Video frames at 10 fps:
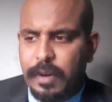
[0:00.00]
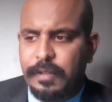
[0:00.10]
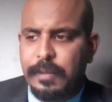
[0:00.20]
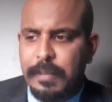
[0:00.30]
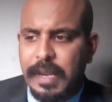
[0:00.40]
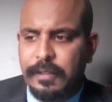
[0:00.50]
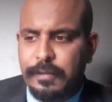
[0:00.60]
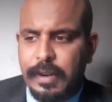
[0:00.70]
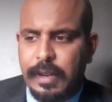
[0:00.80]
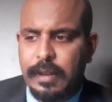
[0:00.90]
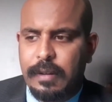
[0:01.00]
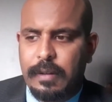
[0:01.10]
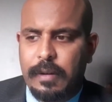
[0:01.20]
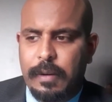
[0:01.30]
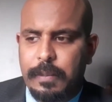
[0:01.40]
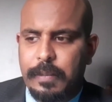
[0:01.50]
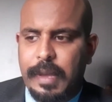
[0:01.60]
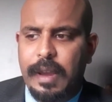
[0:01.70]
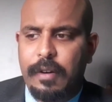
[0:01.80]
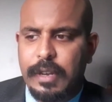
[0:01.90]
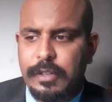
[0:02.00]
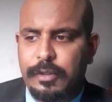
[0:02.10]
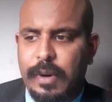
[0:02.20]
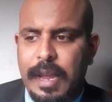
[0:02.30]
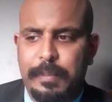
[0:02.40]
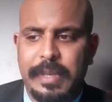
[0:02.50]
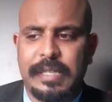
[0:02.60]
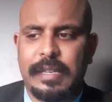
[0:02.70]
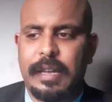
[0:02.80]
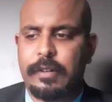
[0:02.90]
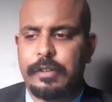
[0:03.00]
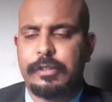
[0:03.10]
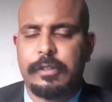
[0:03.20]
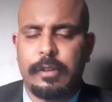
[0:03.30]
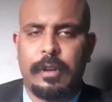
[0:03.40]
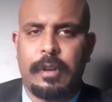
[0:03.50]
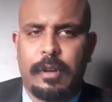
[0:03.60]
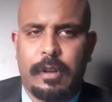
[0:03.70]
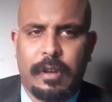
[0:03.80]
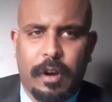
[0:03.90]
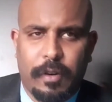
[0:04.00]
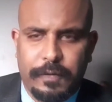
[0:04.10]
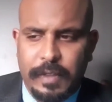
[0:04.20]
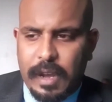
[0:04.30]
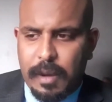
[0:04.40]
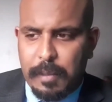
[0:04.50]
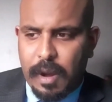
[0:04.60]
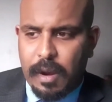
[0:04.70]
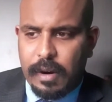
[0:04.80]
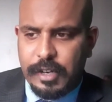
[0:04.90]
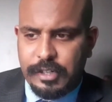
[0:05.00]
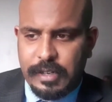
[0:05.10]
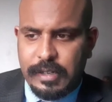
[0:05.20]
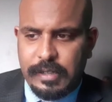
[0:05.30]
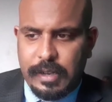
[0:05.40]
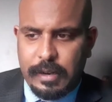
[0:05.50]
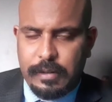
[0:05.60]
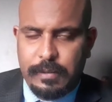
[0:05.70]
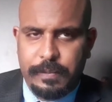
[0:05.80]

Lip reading: are the main 3 areas or epicenters of the Amhara genocide?